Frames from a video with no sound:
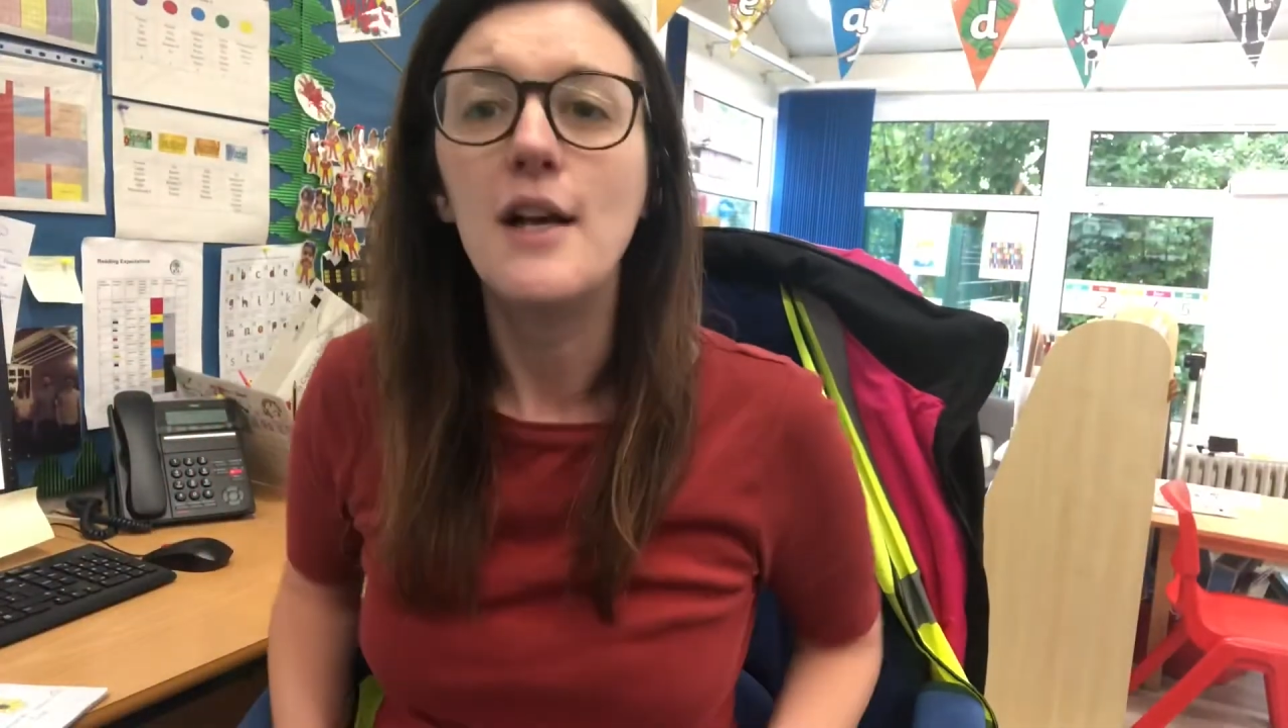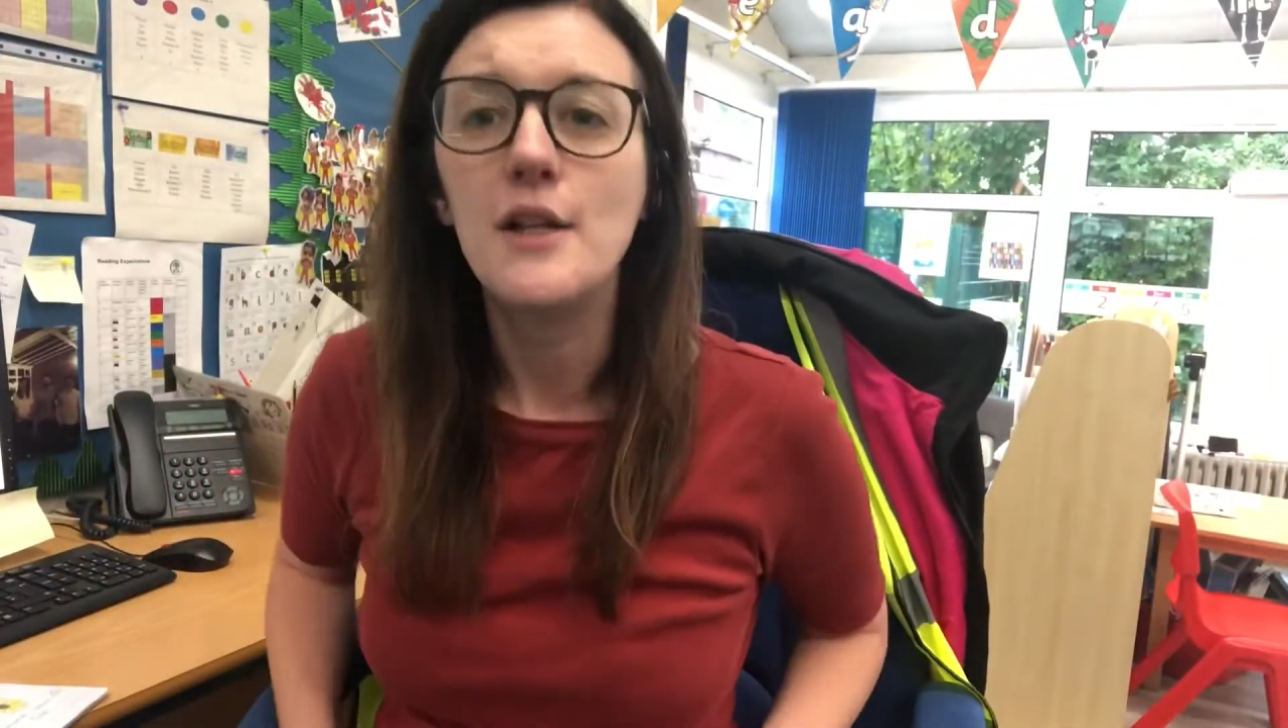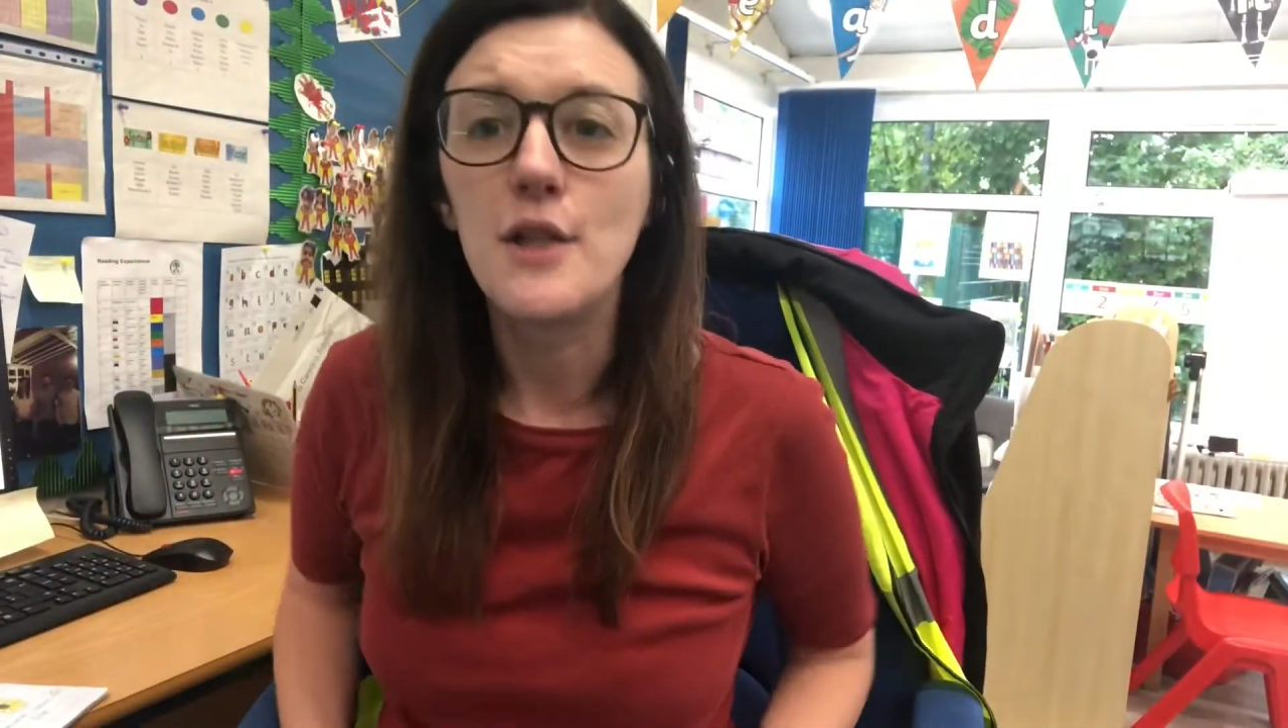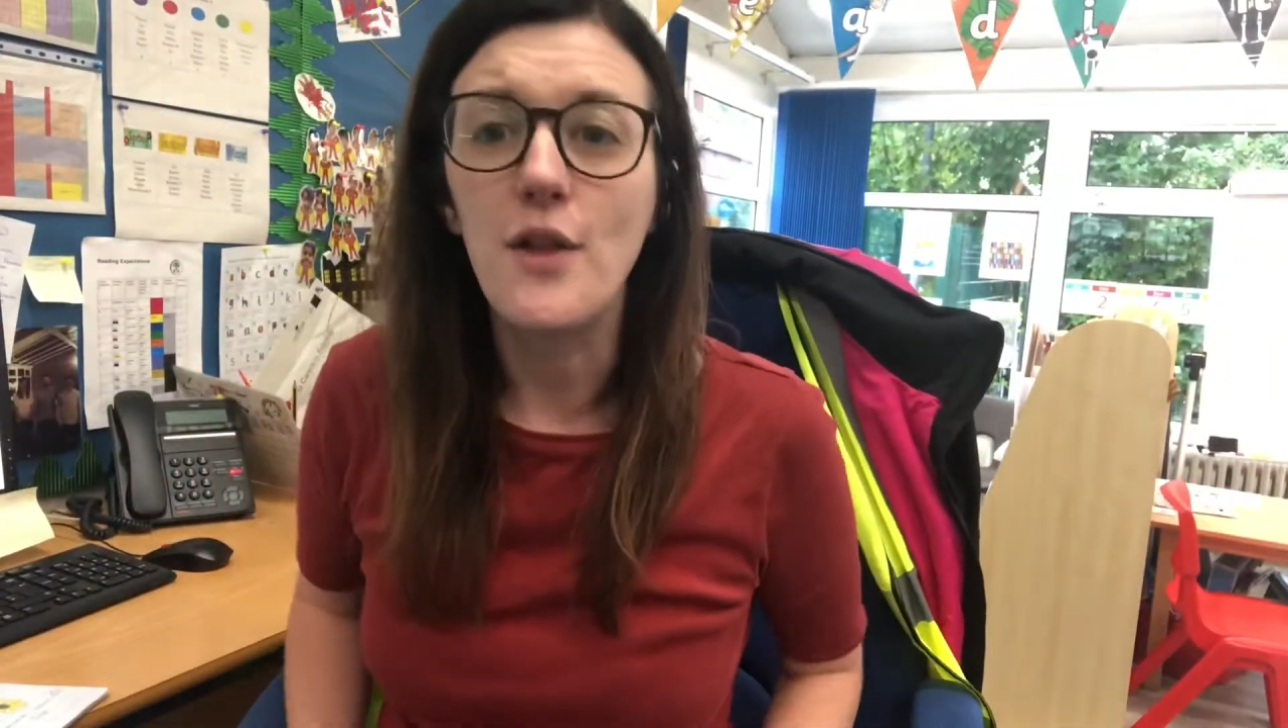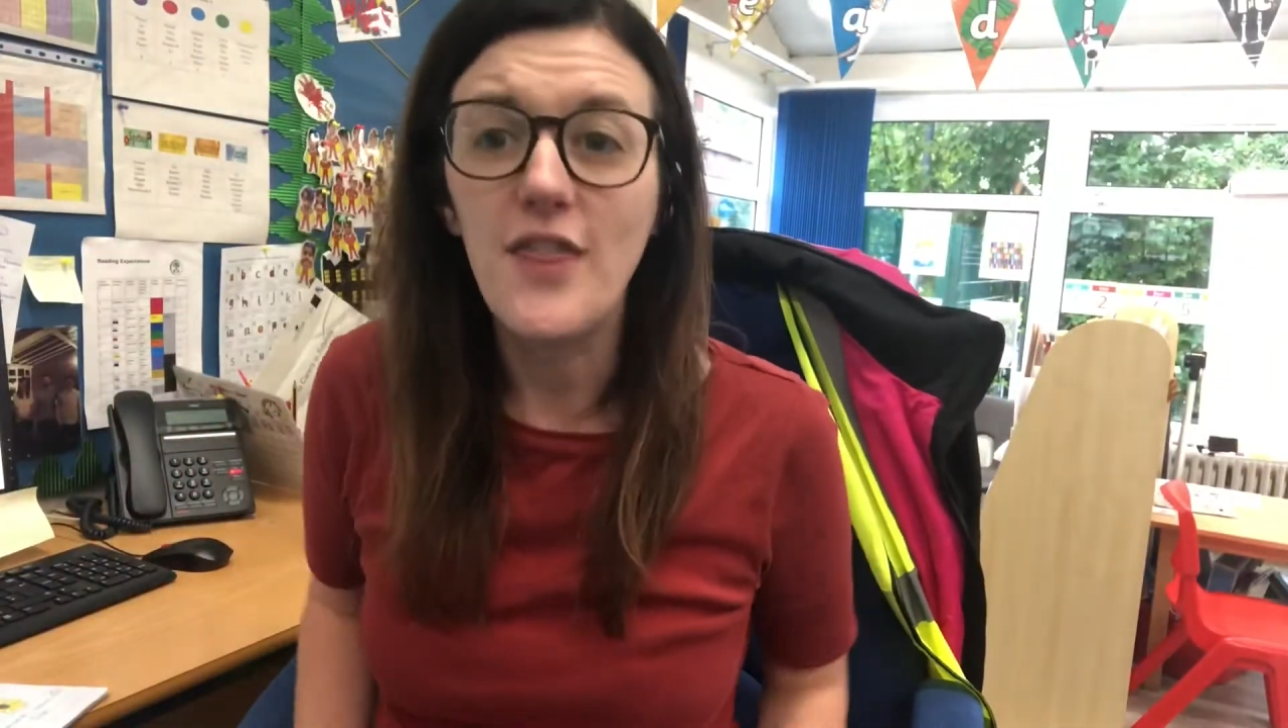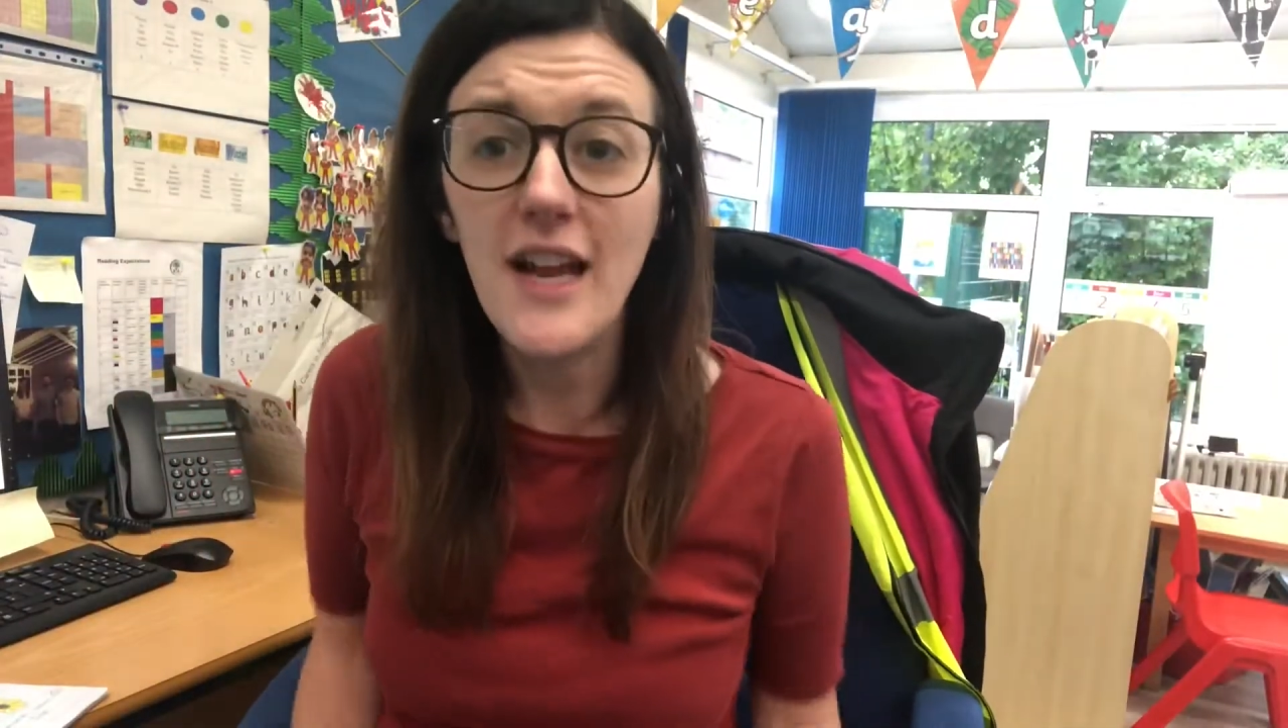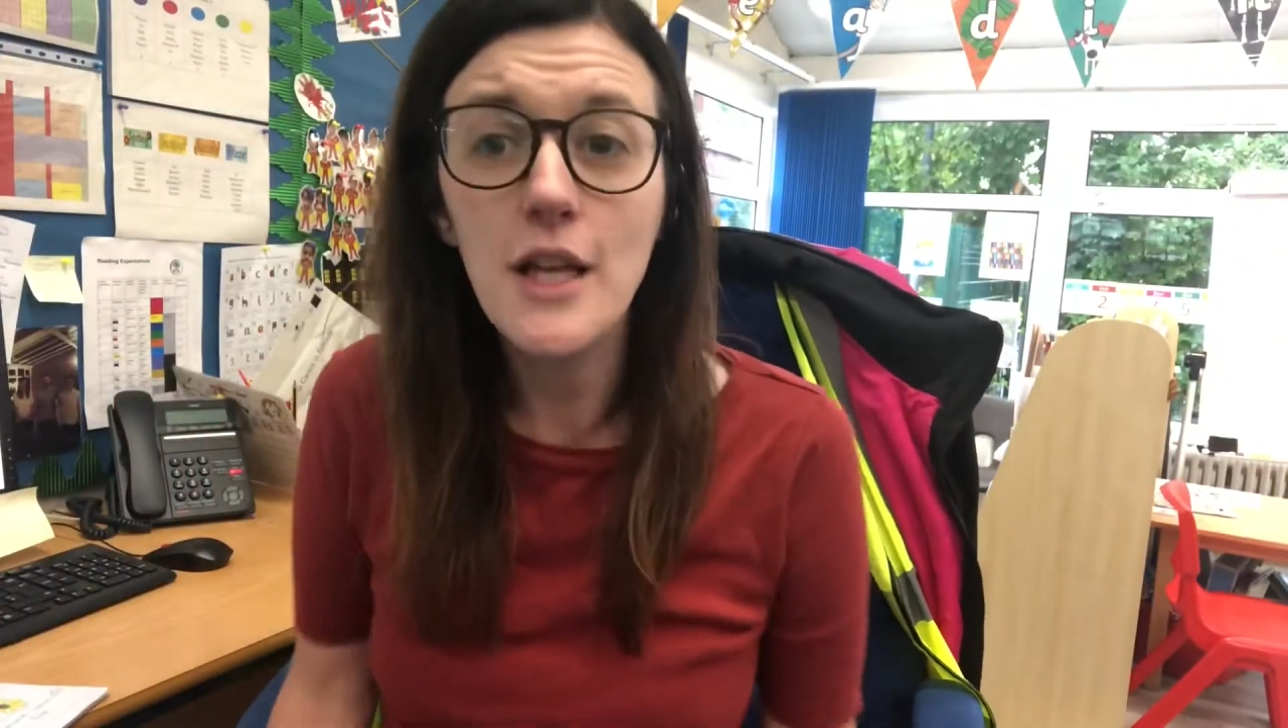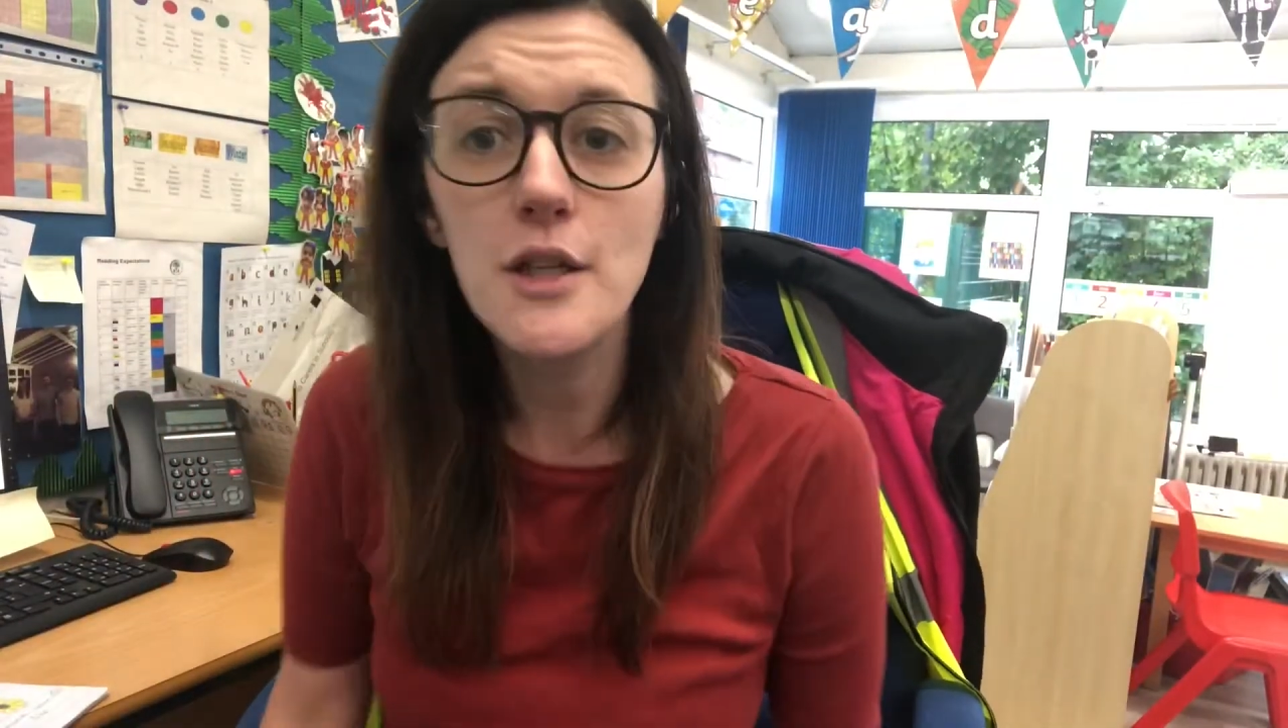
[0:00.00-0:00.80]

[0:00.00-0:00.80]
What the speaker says: So thank